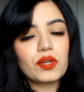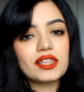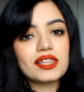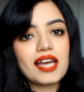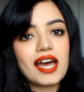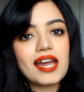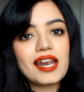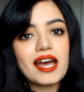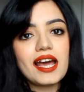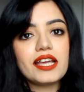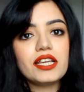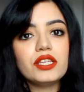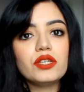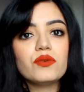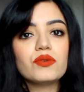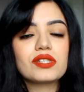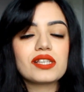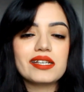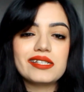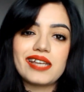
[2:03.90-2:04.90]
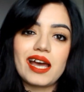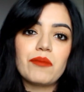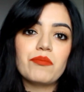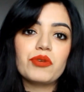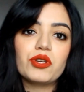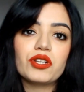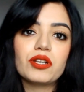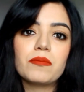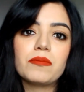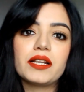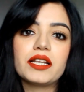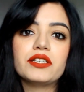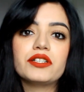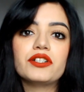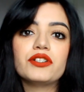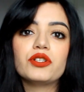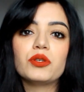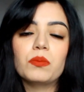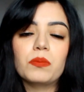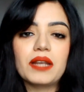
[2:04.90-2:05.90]
with that, I use a damp beauty
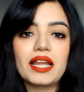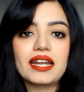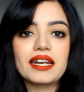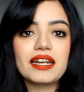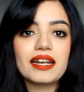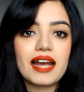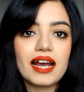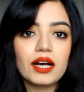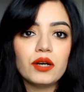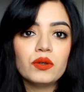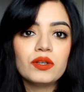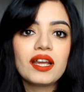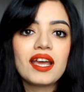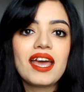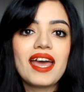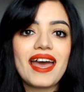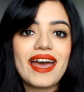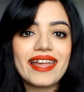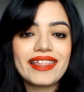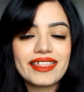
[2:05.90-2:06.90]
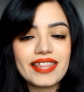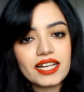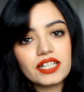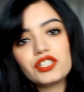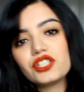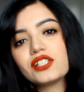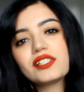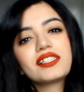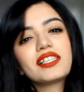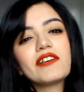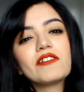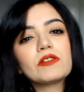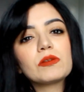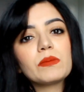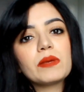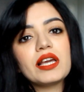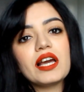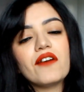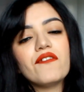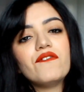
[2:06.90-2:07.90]
blender to blend it out, and that just
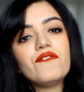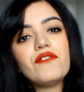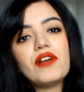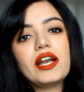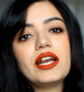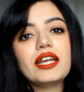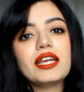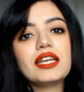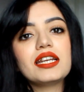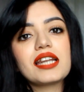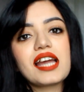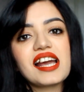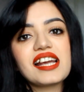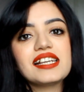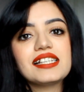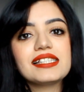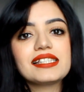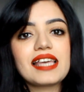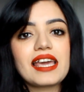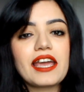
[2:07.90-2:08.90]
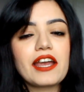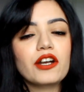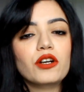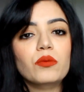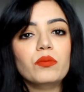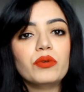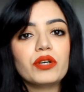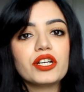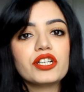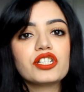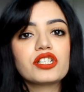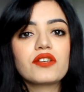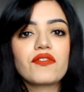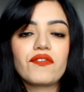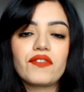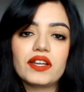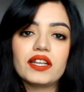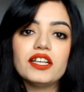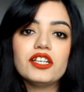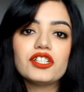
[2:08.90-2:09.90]
gives me a very nice airbrushed
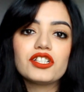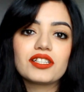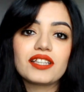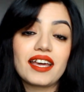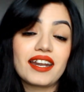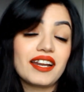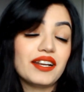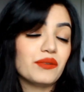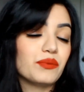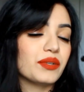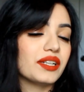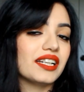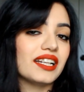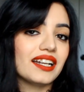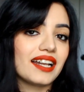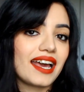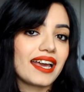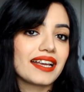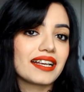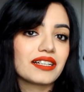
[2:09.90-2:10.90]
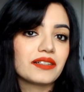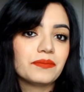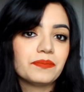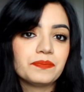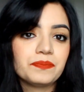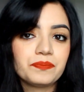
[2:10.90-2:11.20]
finish that I really like.